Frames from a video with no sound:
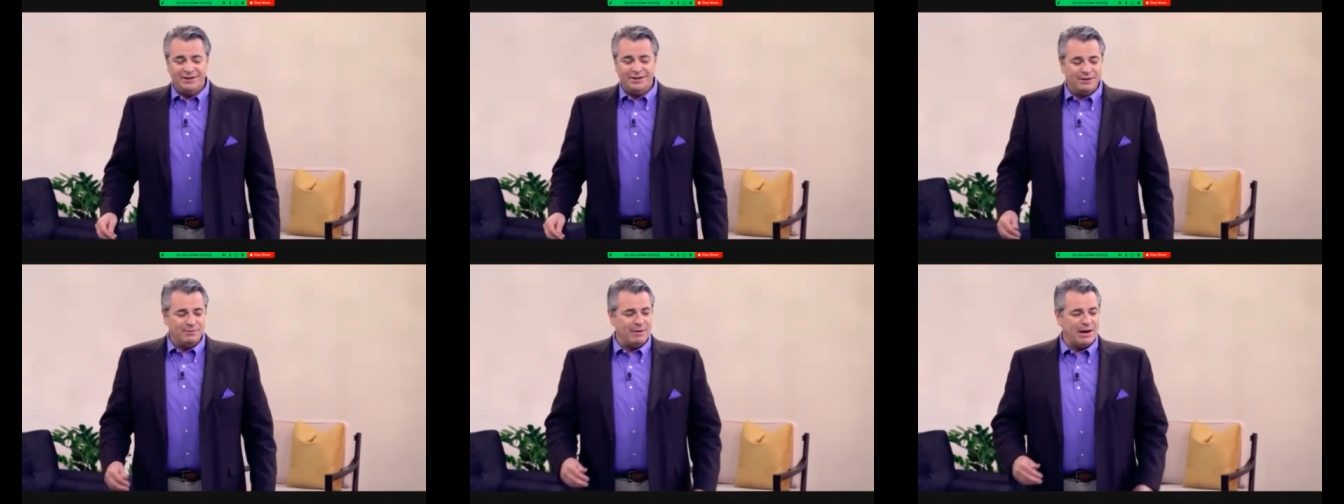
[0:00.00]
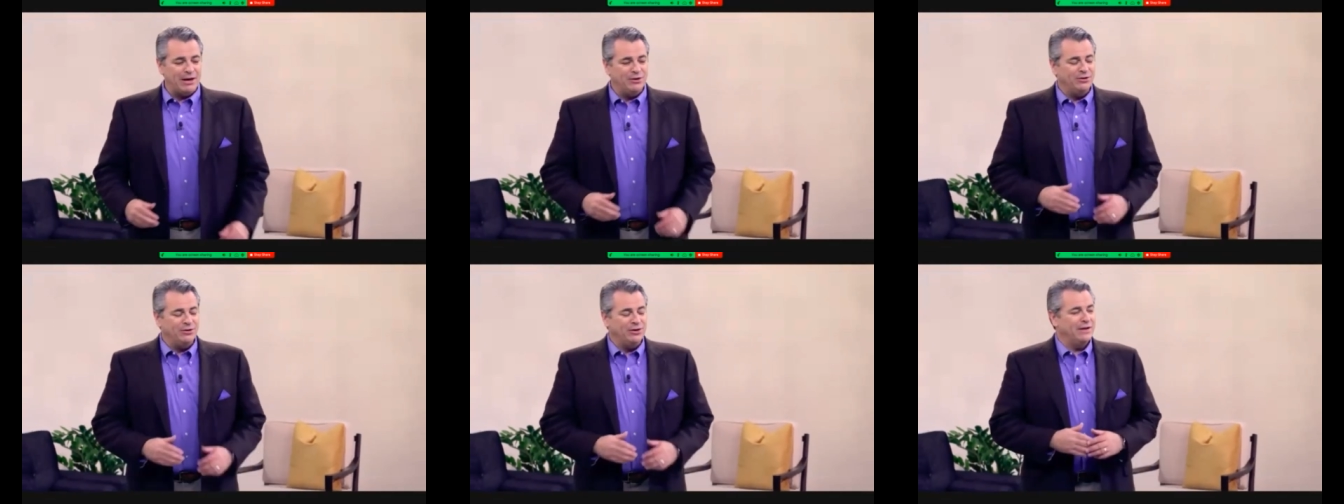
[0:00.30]
The
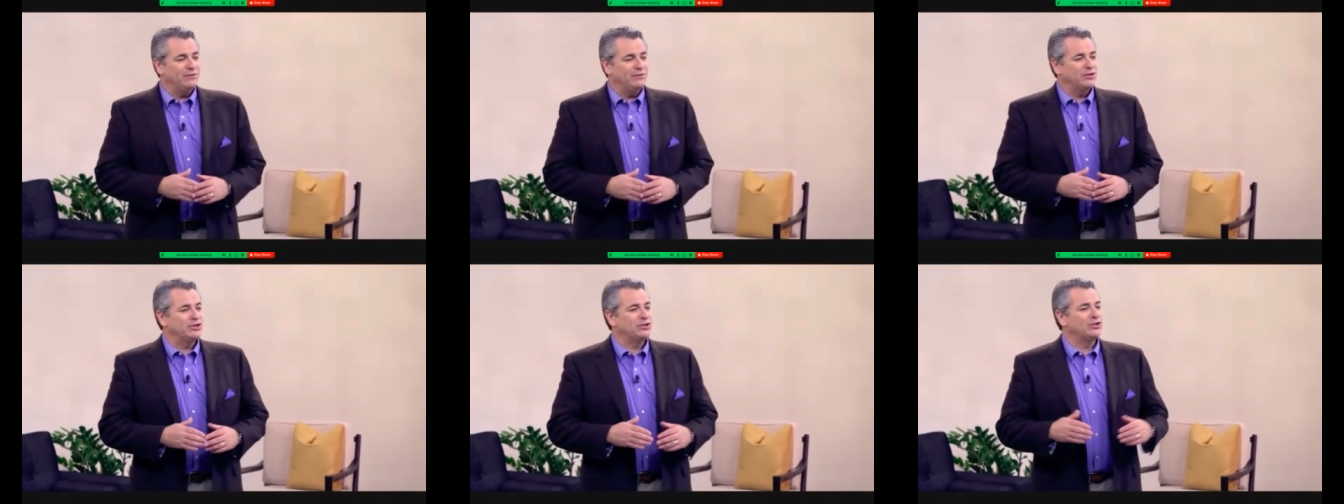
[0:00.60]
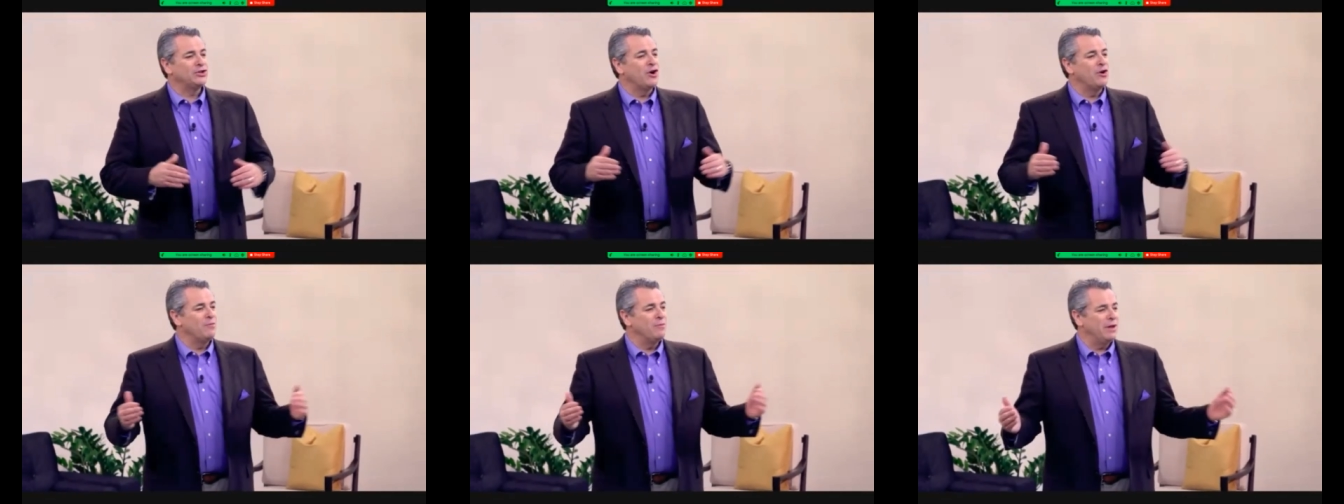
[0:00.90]
man who gave us
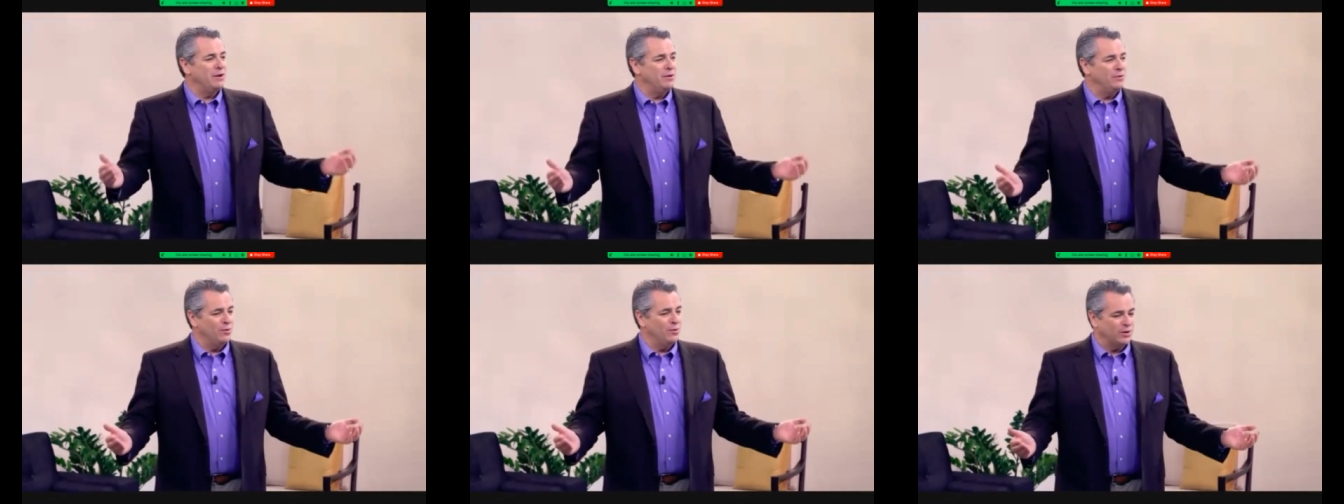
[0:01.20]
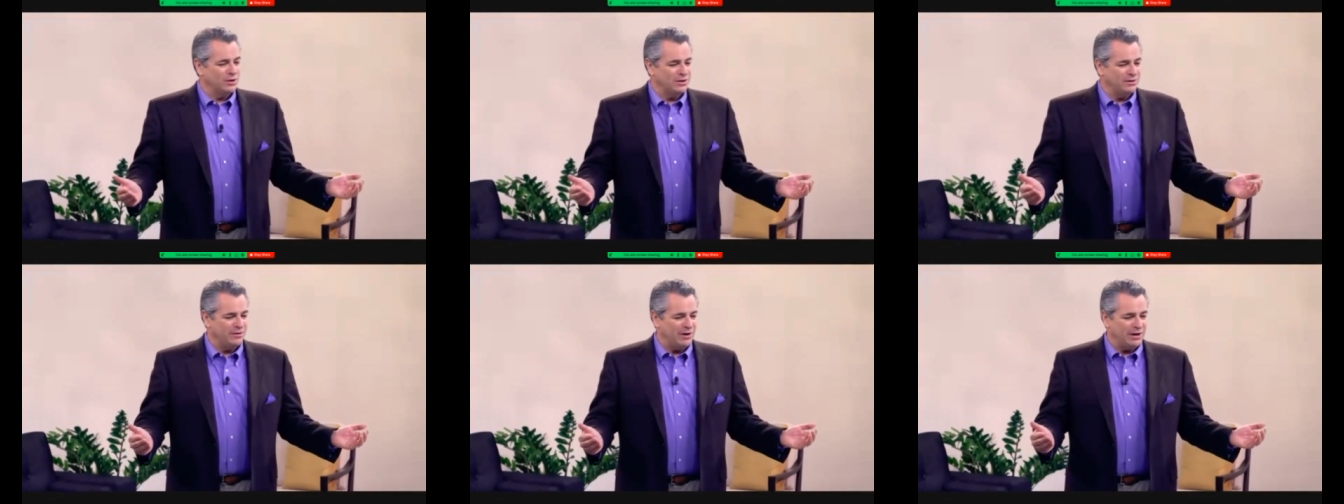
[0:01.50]
so many
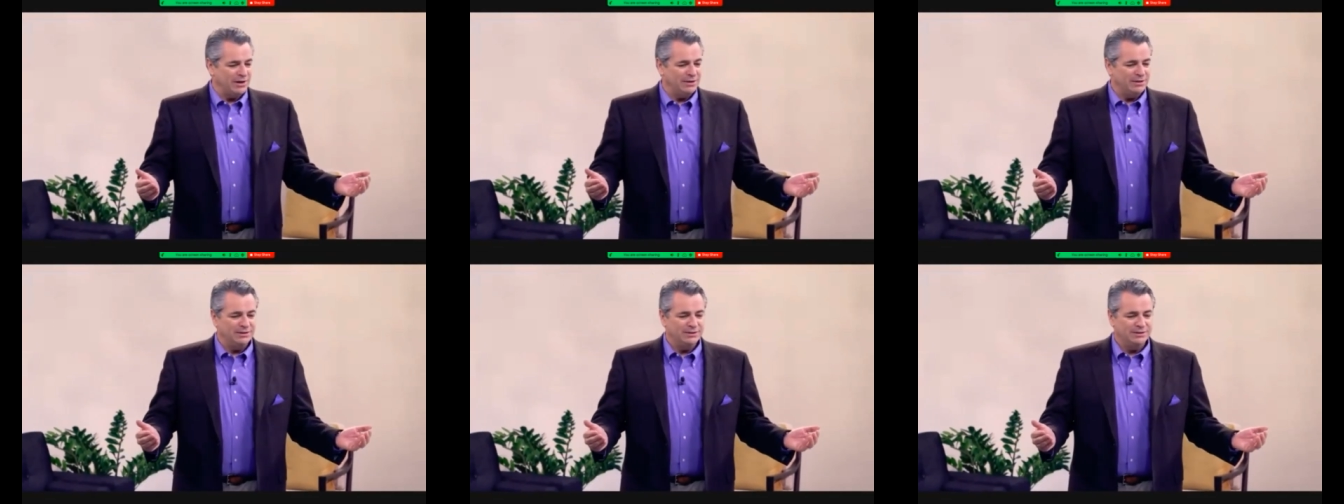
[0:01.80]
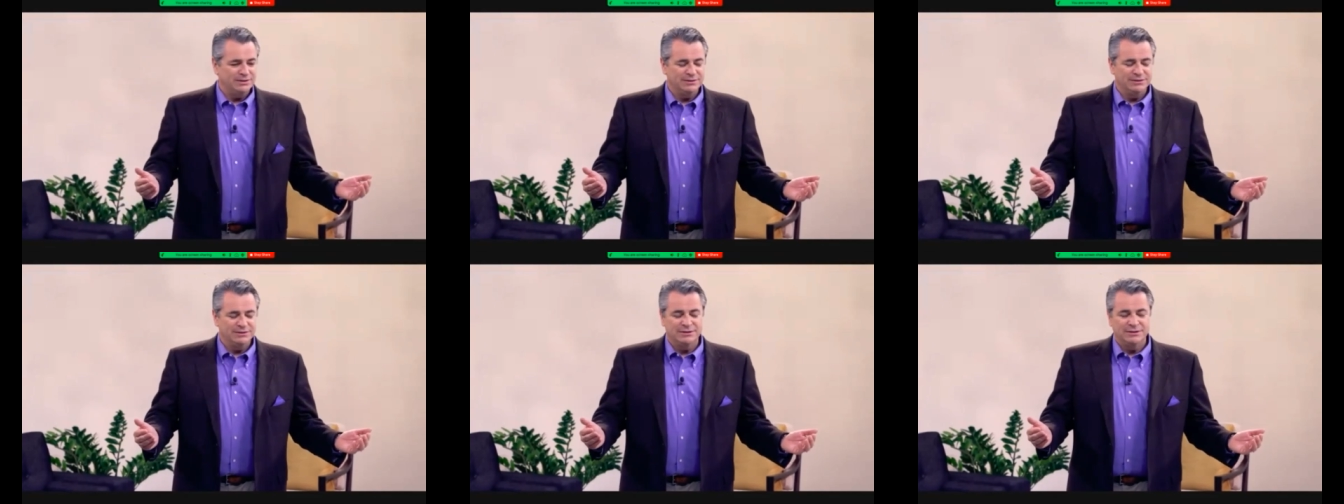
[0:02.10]
works of art.
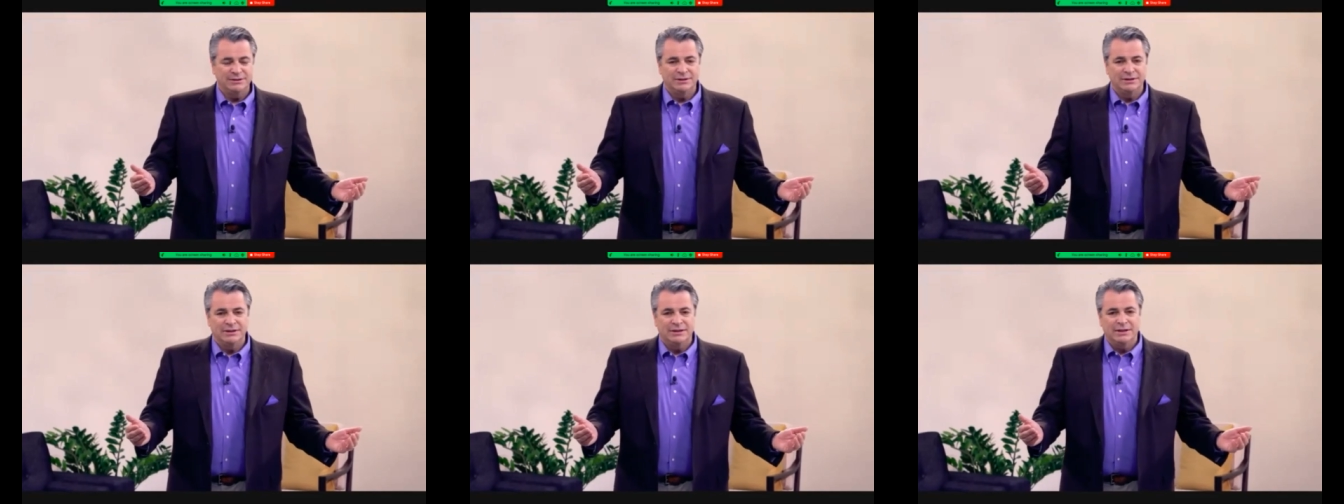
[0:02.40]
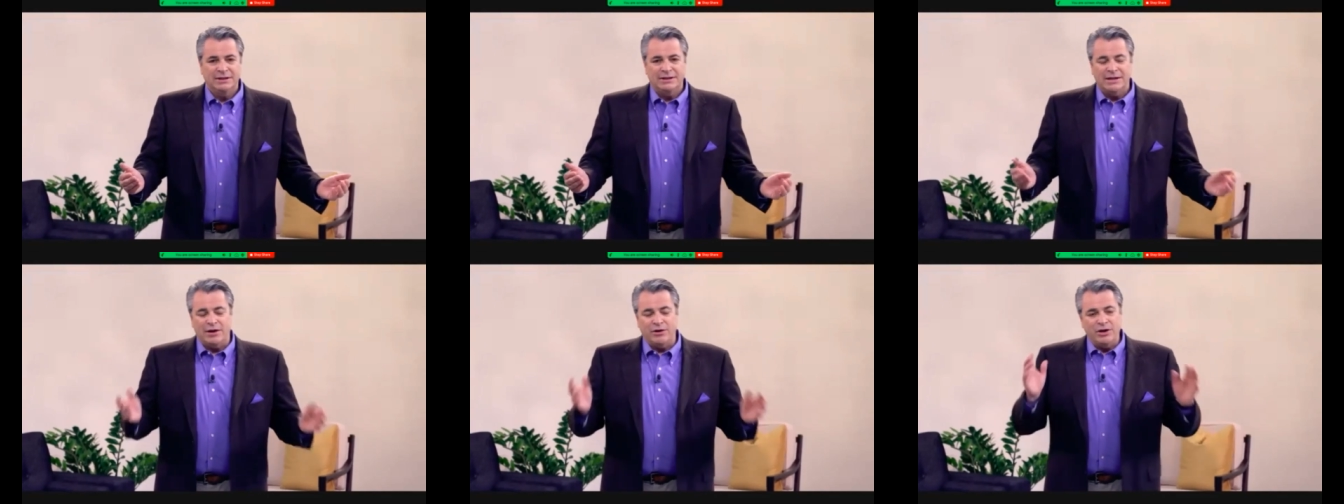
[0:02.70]

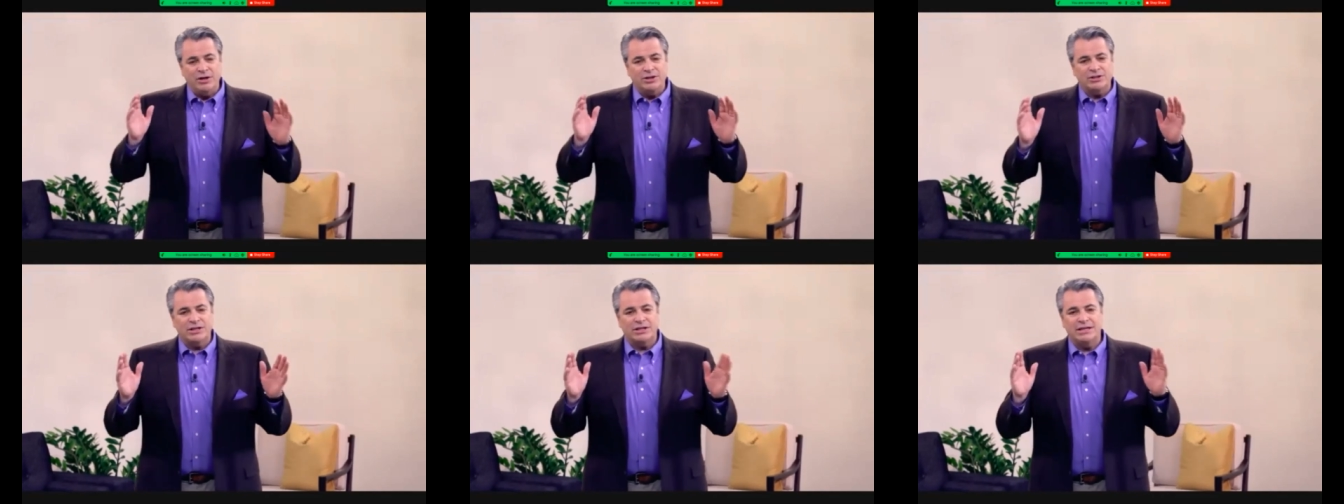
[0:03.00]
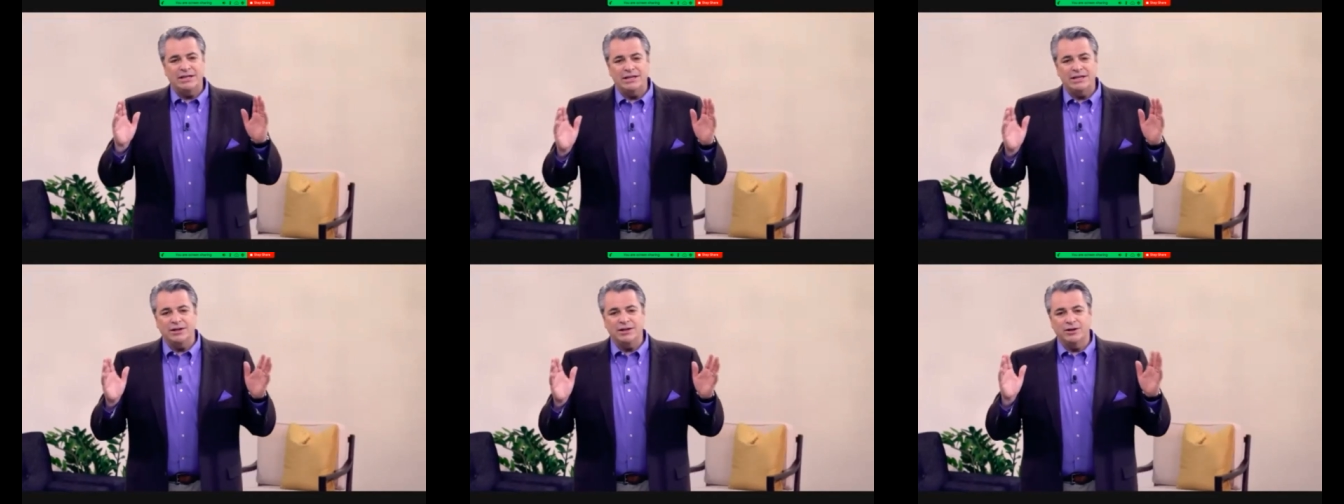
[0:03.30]
Now here's a key